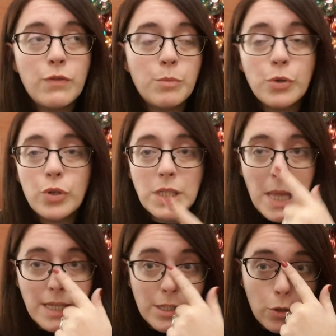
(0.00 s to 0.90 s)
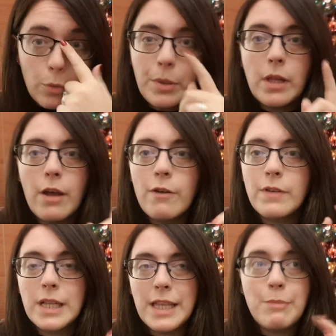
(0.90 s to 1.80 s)
From those last couple
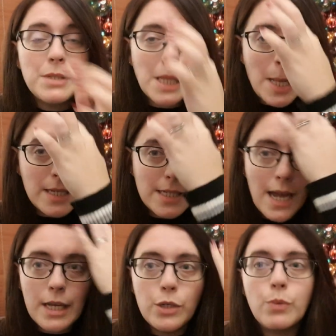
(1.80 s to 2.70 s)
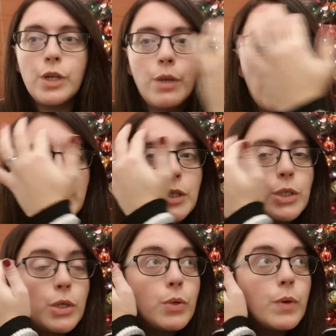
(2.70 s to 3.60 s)
of clips, last night we went
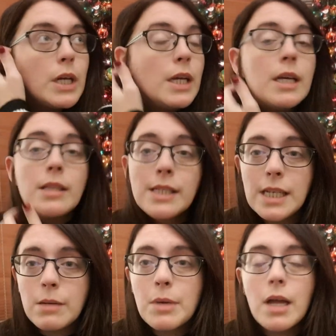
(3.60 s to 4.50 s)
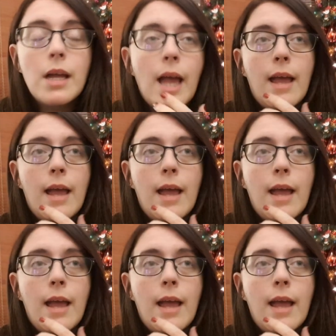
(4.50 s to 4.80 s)
to the cinema.